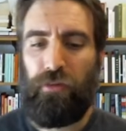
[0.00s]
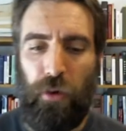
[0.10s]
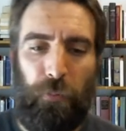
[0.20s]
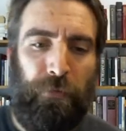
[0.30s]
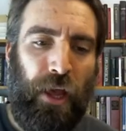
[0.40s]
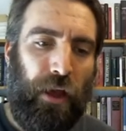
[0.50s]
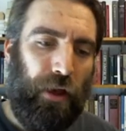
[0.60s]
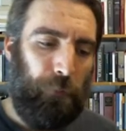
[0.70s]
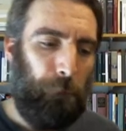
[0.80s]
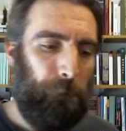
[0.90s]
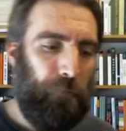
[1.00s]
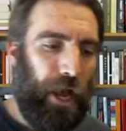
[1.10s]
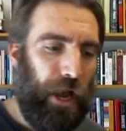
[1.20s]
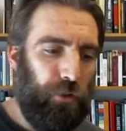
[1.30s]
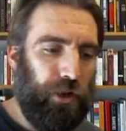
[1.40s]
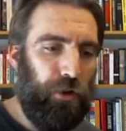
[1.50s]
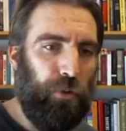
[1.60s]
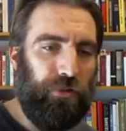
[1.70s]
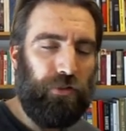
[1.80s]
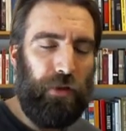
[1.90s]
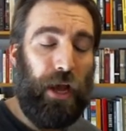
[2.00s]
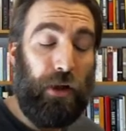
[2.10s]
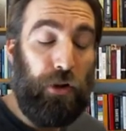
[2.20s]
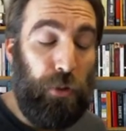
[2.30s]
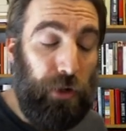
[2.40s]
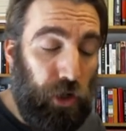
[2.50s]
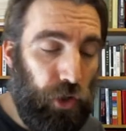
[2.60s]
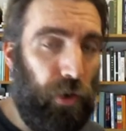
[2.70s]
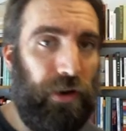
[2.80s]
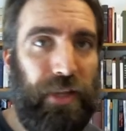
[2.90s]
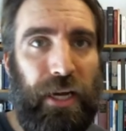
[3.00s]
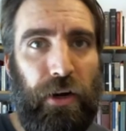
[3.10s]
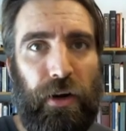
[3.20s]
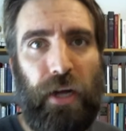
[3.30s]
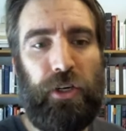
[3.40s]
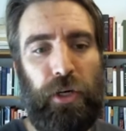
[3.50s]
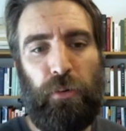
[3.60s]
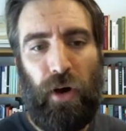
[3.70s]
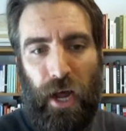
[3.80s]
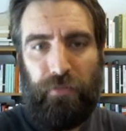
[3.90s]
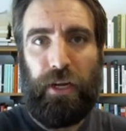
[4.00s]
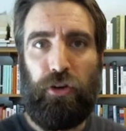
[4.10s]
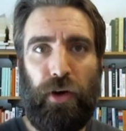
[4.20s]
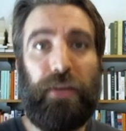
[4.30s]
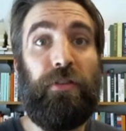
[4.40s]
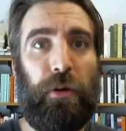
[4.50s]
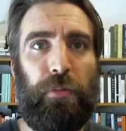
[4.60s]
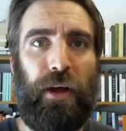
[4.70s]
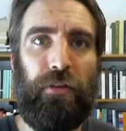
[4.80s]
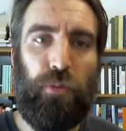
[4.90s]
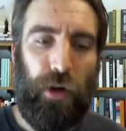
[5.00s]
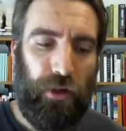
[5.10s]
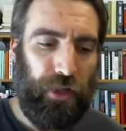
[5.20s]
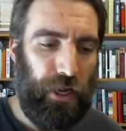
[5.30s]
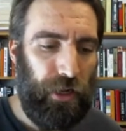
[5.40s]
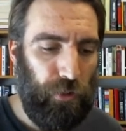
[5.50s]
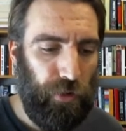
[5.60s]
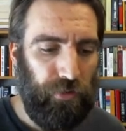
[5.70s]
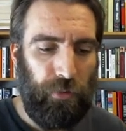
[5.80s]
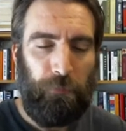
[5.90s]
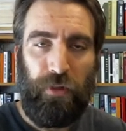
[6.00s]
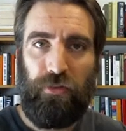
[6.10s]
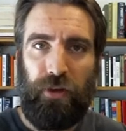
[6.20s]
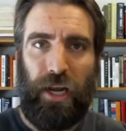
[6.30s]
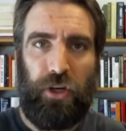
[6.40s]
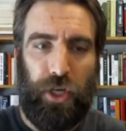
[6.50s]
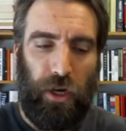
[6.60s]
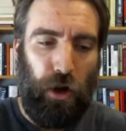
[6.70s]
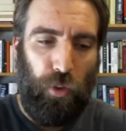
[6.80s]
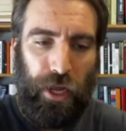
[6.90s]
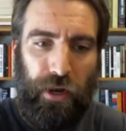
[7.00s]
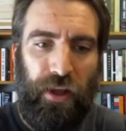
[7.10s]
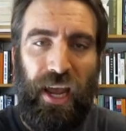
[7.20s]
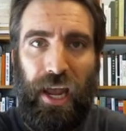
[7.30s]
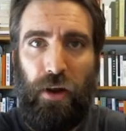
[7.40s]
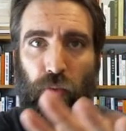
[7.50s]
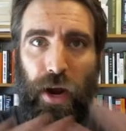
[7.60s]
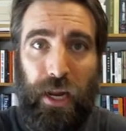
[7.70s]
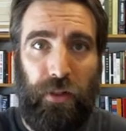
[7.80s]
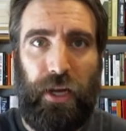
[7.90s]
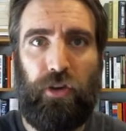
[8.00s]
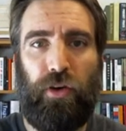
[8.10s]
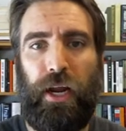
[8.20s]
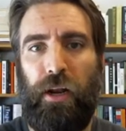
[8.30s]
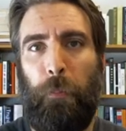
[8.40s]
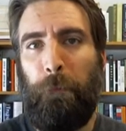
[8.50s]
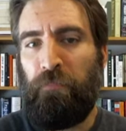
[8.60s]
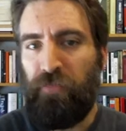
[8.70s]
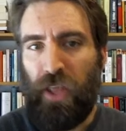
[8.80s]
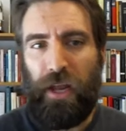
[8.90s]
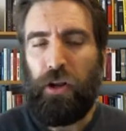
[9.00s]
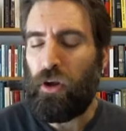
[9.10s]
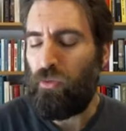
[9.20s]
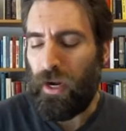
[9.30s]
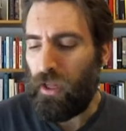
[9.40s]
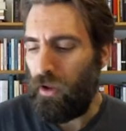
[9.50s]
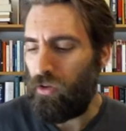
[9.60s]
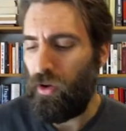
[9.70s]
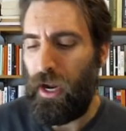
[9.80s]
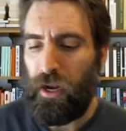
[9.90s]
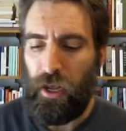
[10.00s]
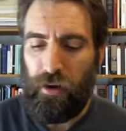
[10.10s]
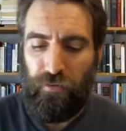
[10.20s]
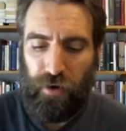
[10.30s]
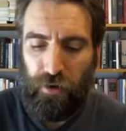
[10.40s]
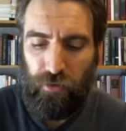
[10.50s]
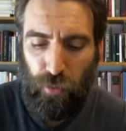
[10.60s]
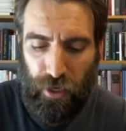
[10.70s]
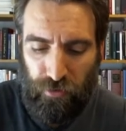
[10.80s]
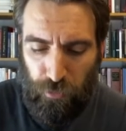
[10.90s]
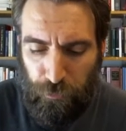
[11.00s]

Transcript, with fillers: So How do you how do you ensure that your country will have a trade surplus? Well, the idea was the state should go in and regulate trade. And you could regulate trade in various ways.